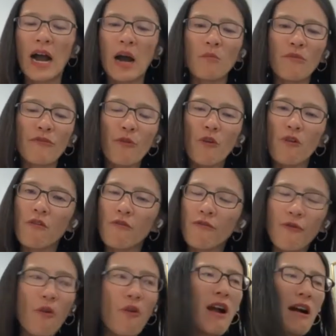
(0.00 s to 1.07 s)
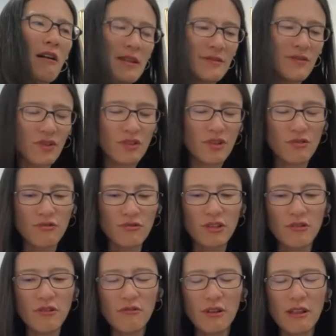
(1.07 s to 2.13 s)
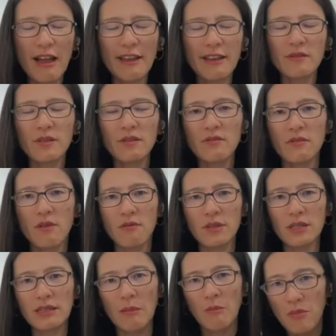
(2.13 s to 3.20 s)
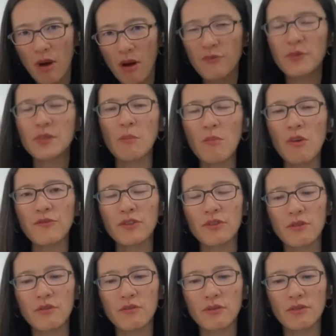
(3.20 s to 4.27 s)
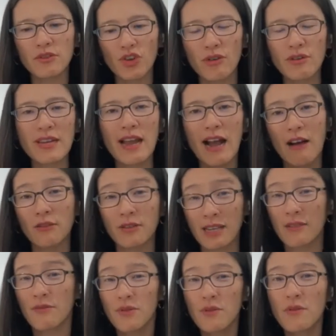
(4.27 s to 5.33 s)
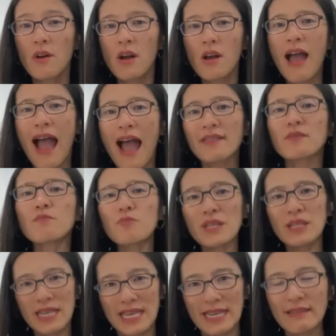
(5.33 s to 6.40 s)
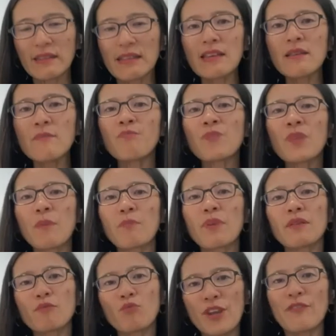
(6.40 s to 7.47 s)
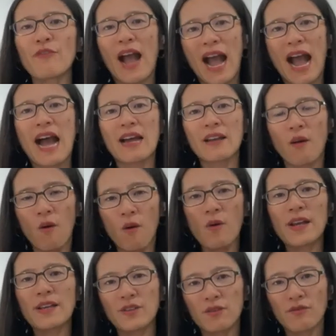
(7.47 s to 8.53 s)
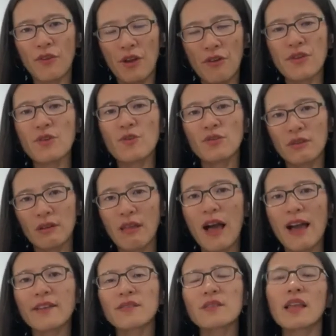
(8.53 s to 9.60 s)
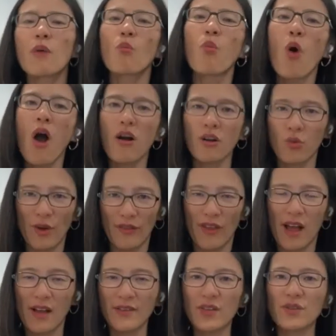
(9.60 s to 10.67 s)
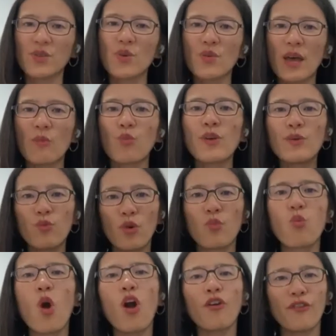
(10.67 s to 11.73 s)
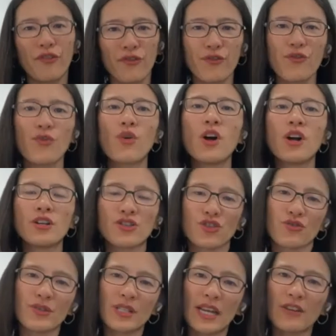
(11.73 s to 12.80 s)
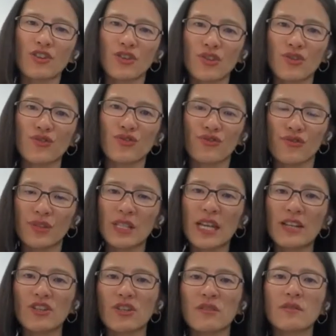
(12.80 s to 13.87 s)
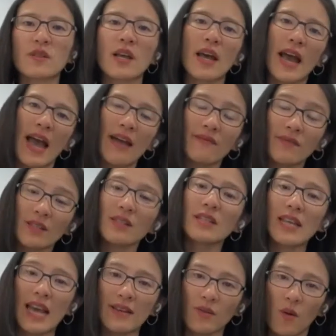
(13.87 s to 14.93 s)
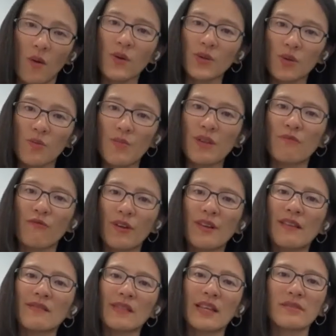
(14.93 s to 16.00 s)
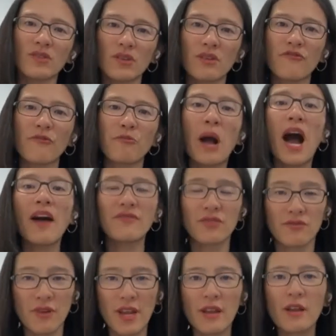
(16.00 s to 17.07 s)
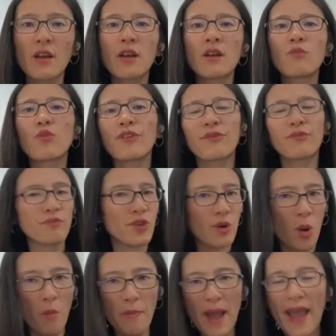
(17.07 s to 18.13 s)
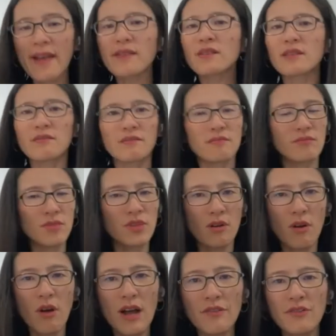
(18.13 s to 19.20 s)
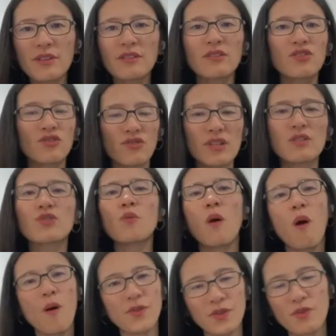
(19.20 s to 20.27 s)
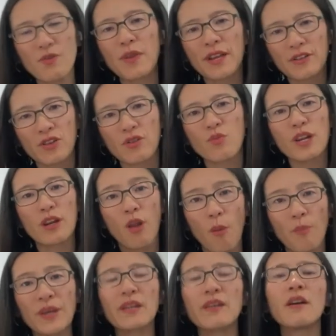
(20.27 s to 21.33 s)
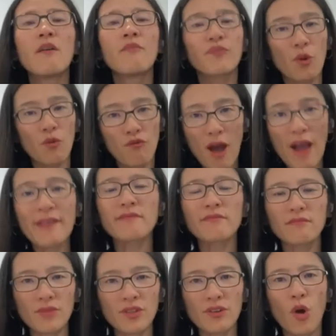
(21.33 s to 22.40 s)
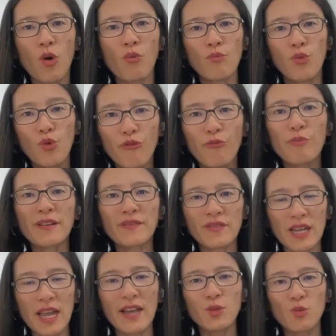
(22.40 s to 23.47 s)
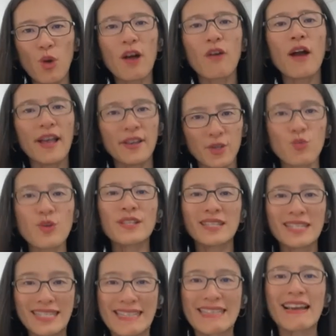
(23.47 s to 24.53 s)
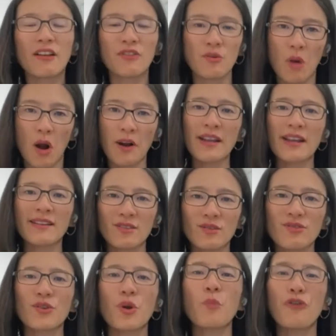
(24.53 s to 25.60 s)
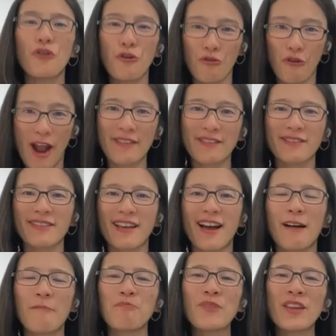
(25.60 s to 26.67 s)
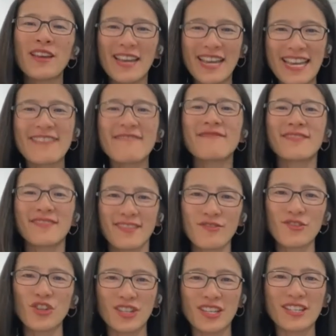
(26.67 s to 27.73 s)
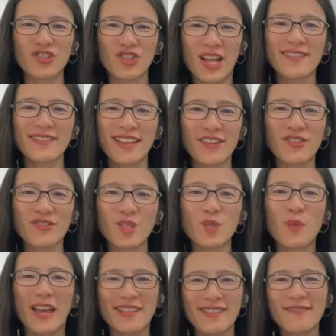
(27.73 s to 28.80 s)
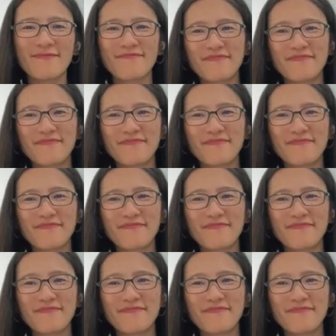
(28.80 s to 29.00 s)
For our institutional clients, some of the journey, I'll tell you, hasn't been easy, but we've had always very good clients that work with us so that we will work through jurisdiction to jurisdictions. And Citi has also been front and center partnering with, banks and, other industry to also make sure we lobby the right, movement, as well as we see other markets, progress in the digitization space.